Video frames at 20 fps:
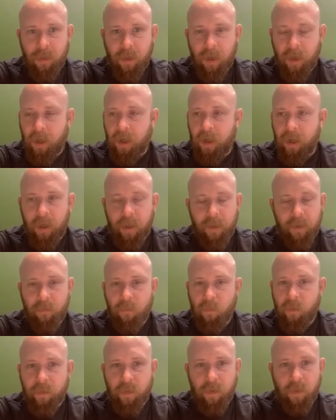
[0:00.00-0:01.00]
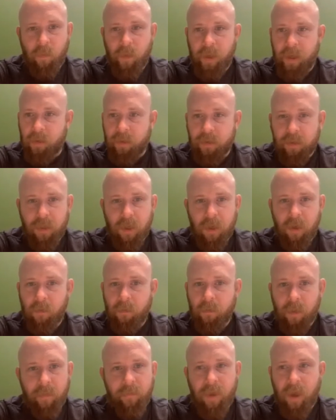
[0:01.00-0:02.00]
And within a week or
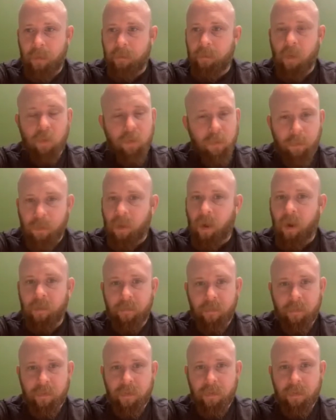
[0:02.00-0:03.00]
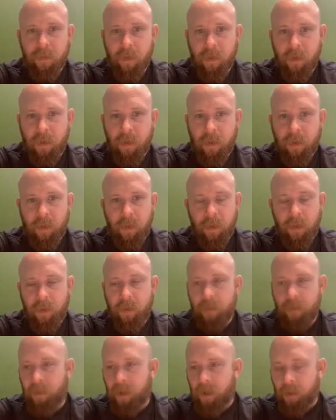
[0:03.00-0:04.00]
so, they've got multiple offers. And
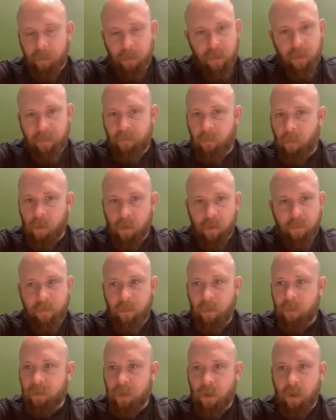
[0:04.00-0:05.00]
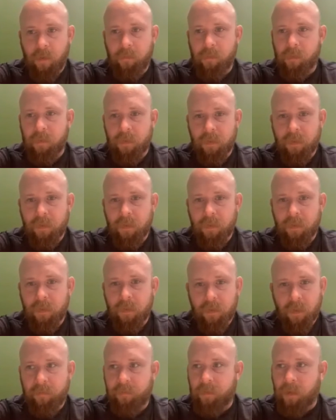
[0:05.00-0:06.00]
better believe one of those offers,
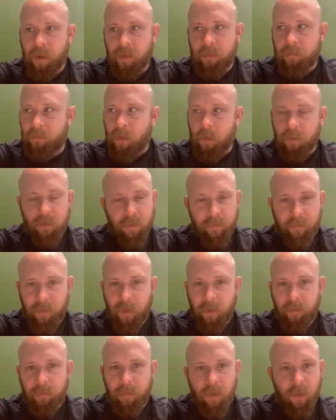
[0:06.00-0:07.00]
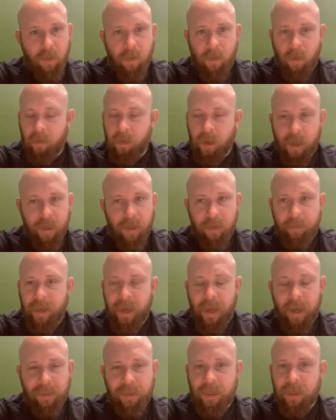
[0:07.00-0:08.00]
if not most of them, are not going to be
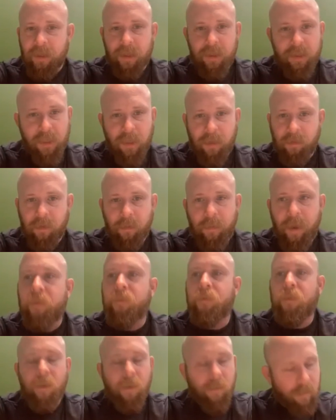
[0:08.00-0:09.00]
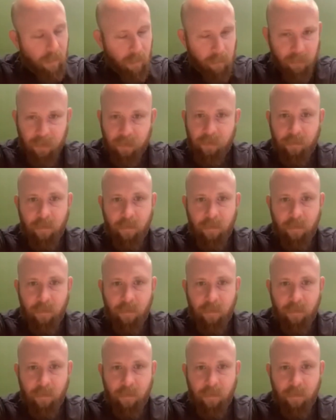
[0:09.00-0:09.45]
asking the seller to pay for their closing